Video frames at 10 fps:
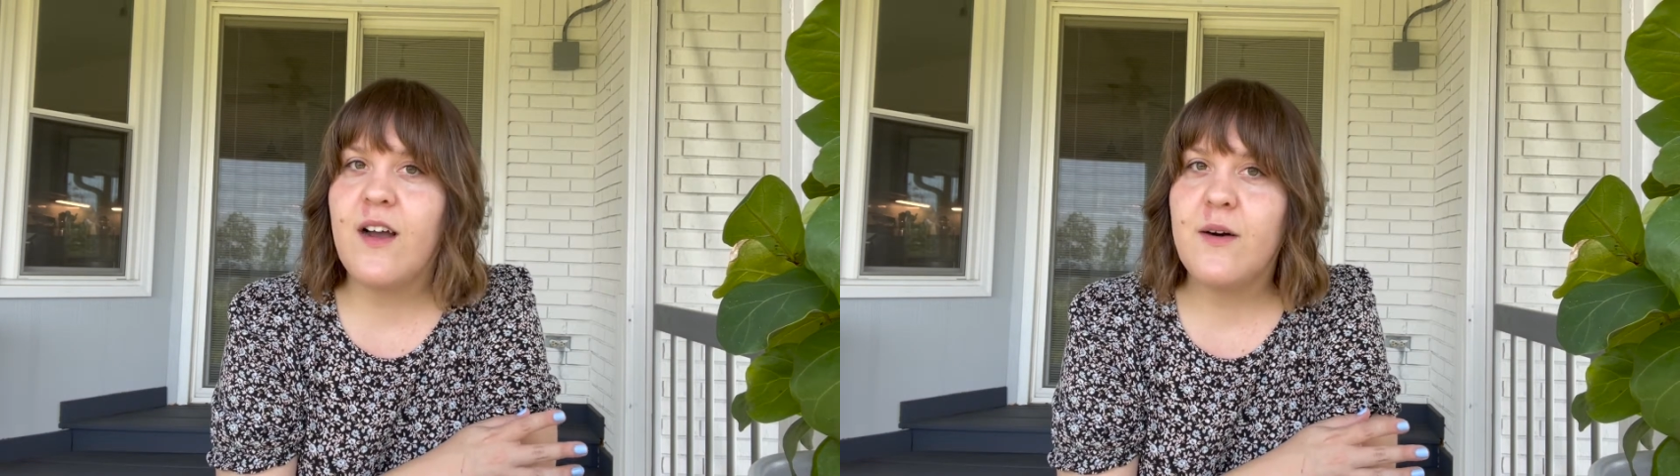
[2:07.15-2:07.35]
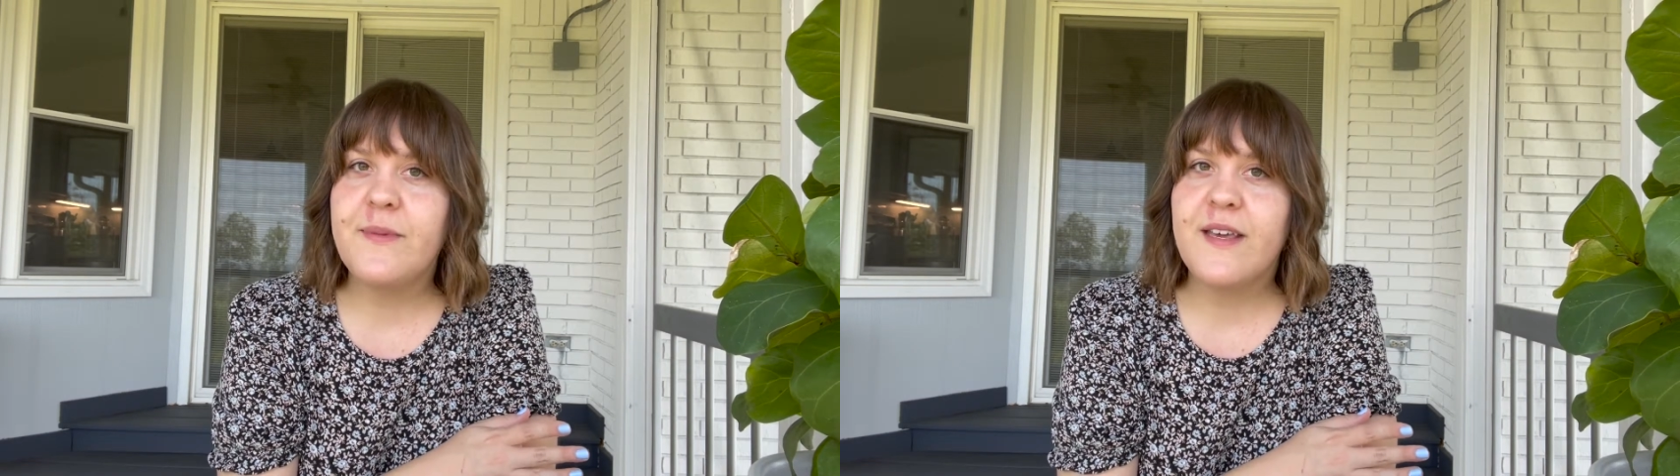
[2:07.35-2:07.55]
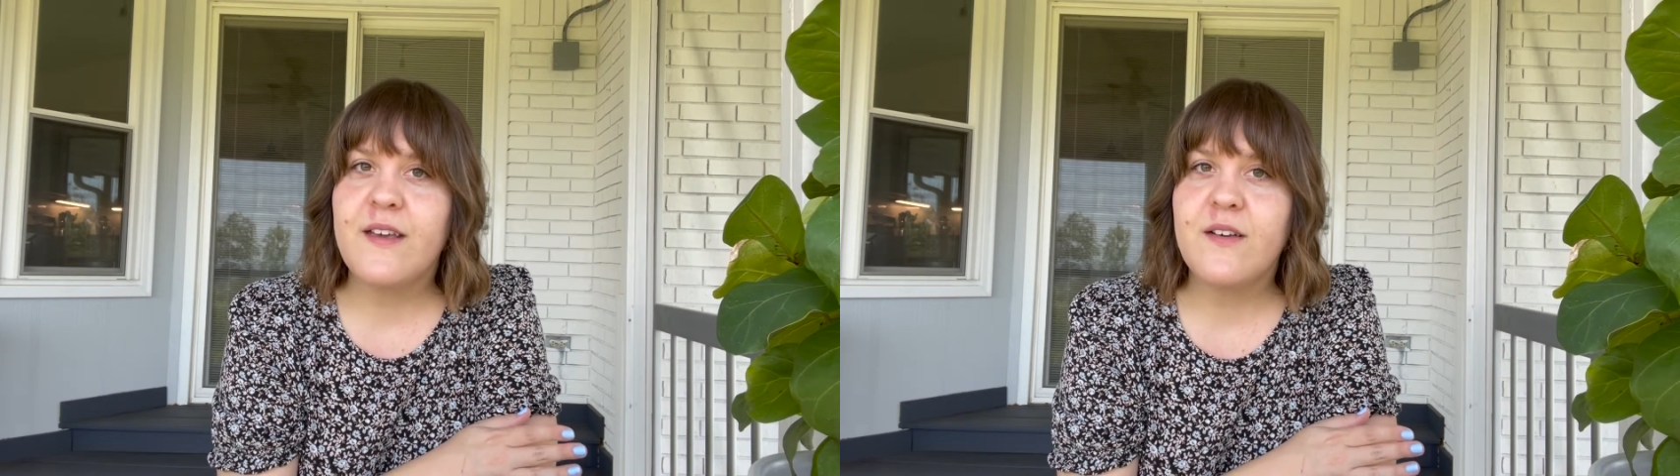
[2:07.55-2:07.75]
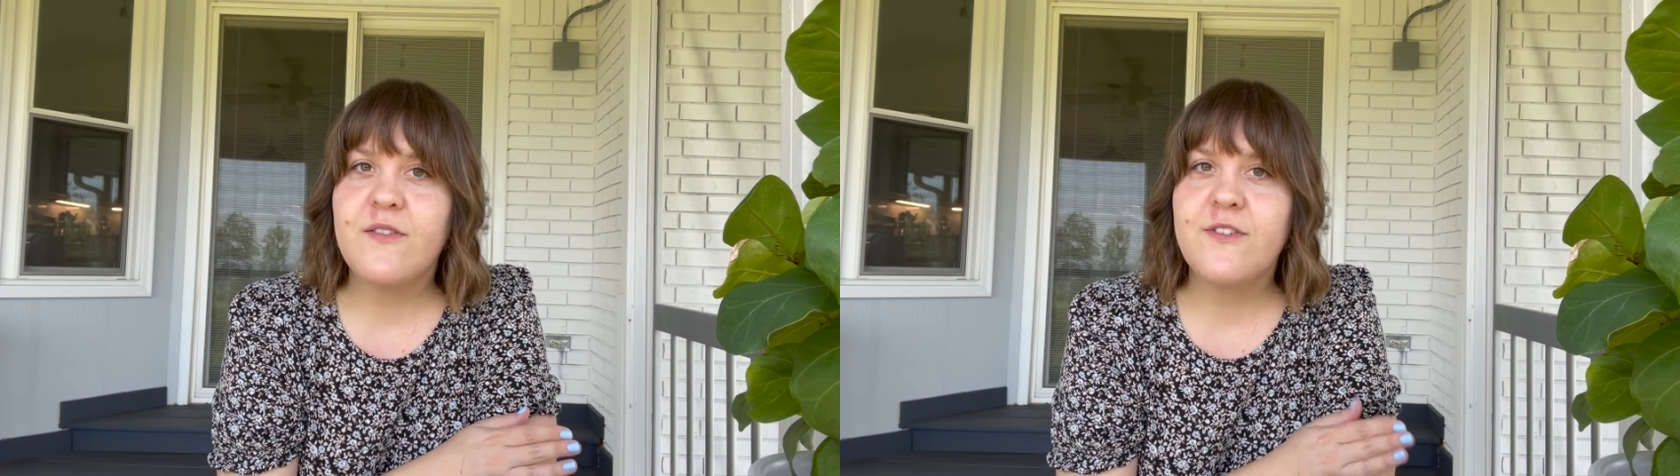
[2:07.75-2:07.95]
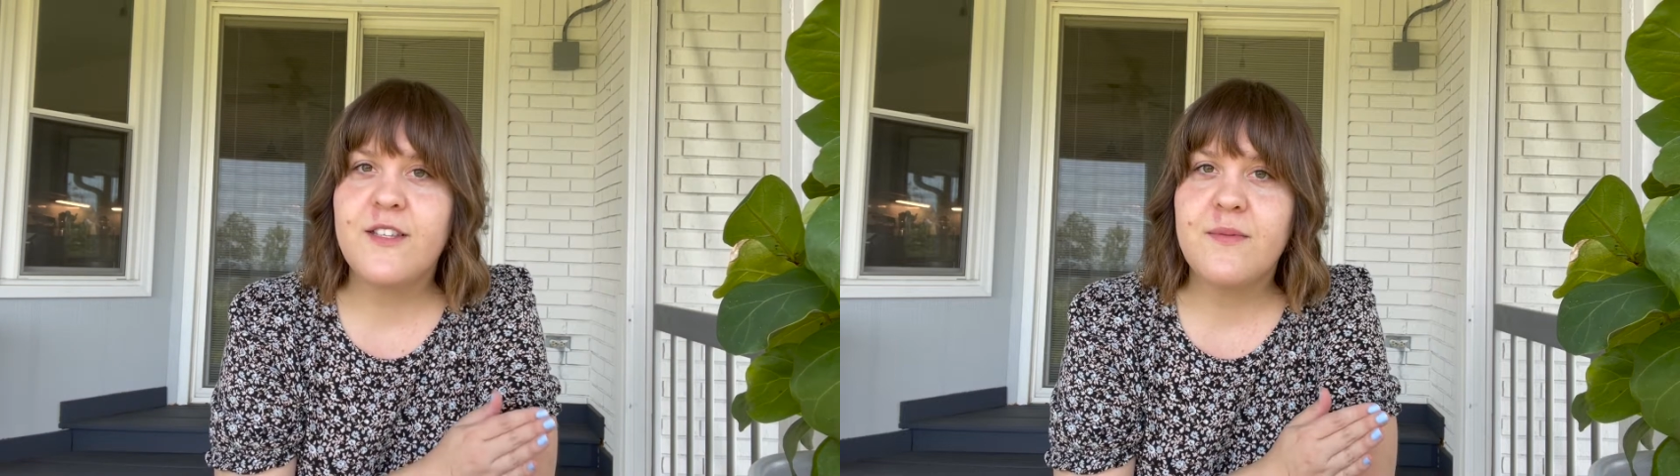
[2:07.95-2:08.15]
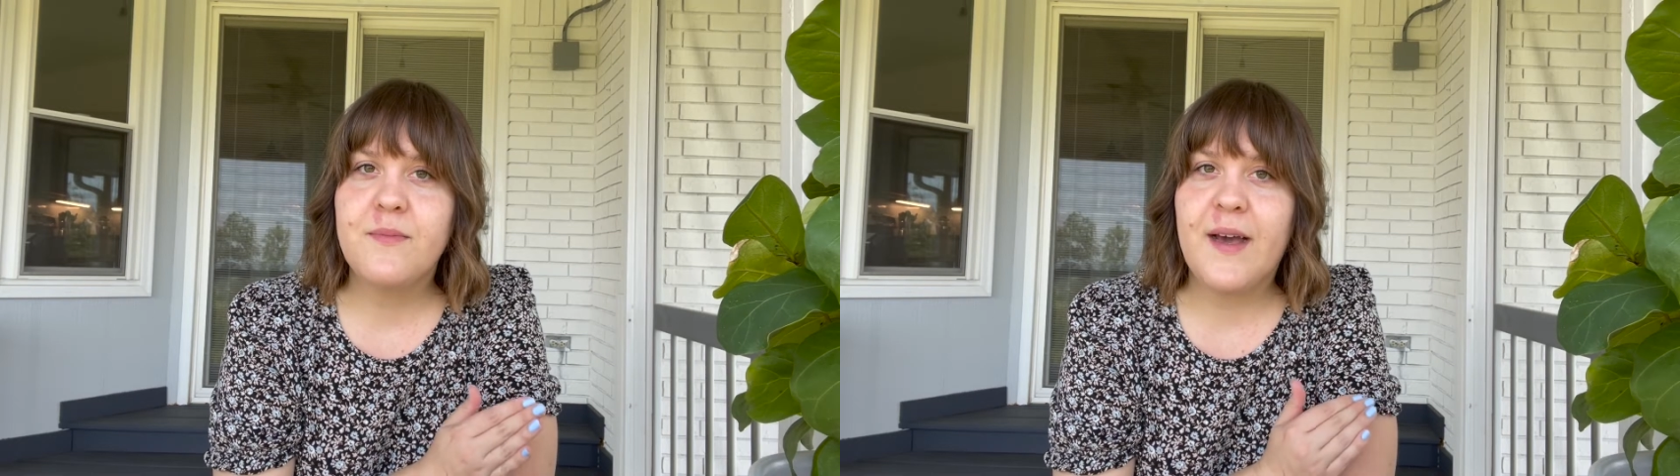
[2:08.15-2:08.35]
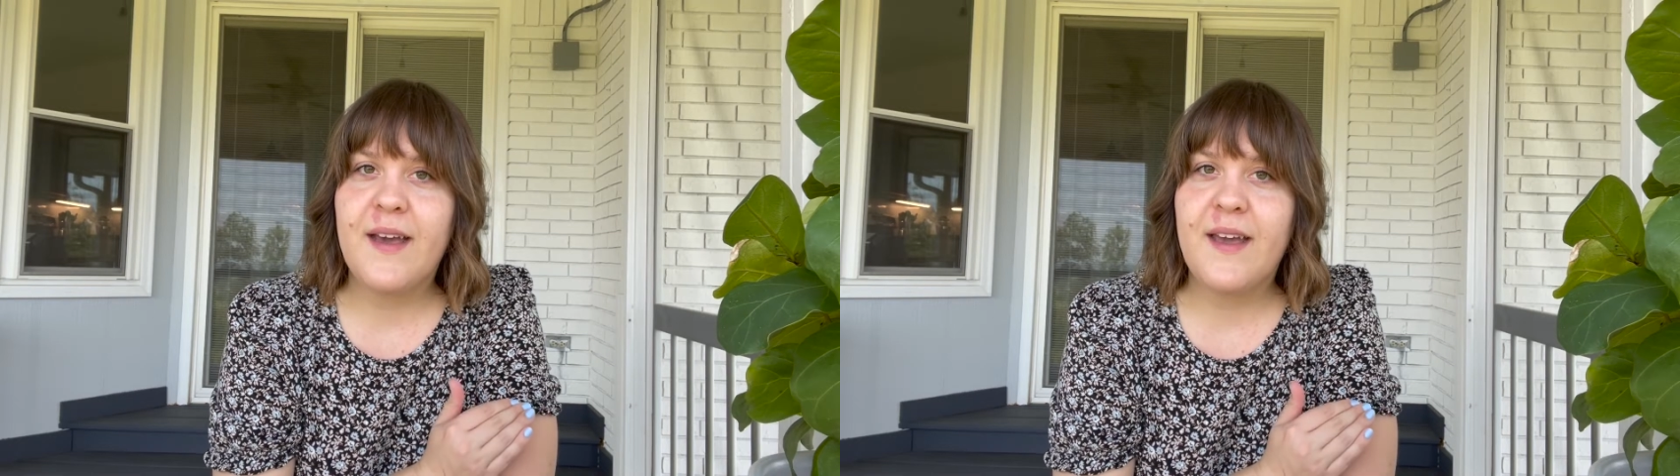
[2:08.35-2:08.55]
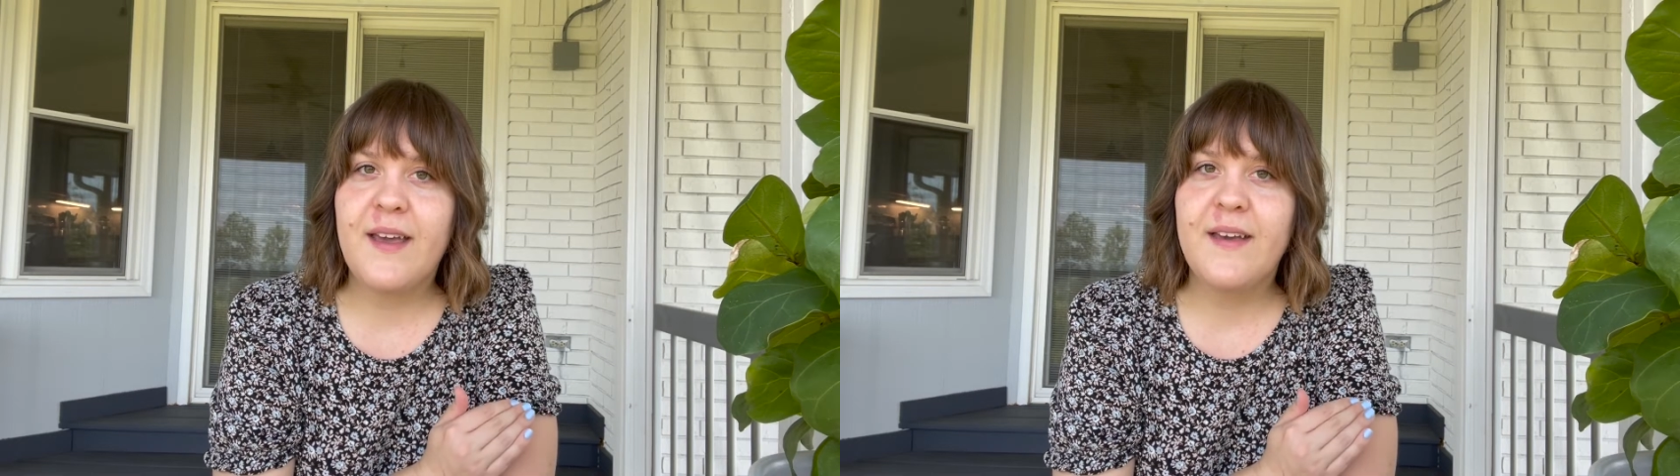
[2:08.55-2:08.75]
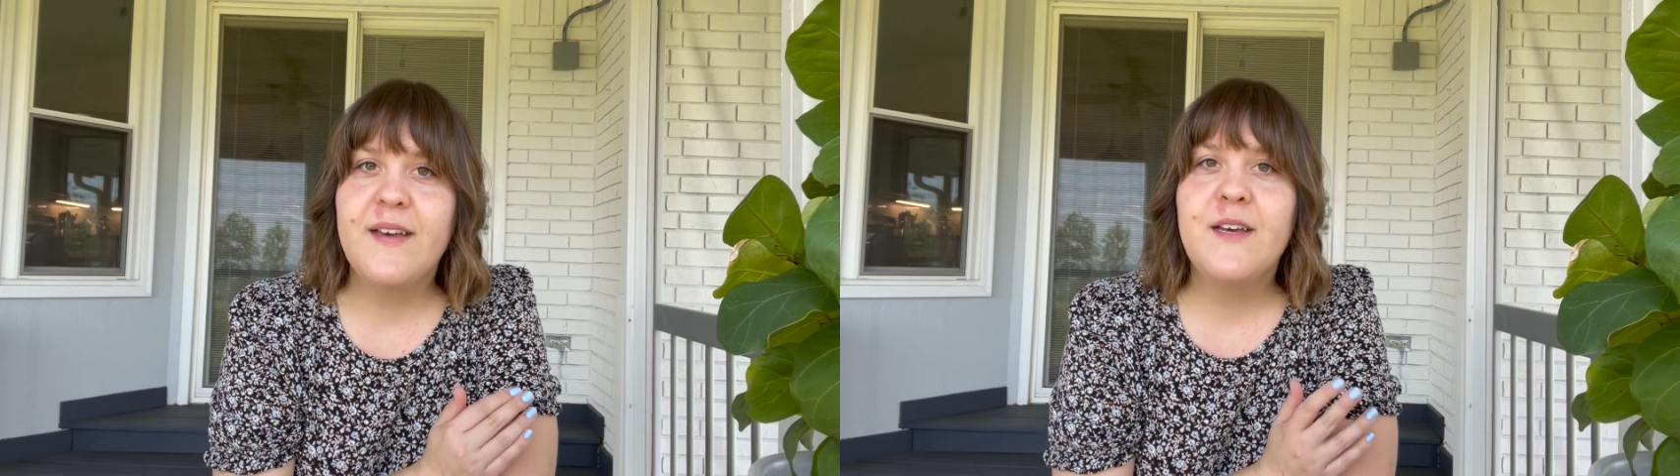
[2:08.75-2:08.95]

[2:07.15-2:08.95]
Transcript: helping with my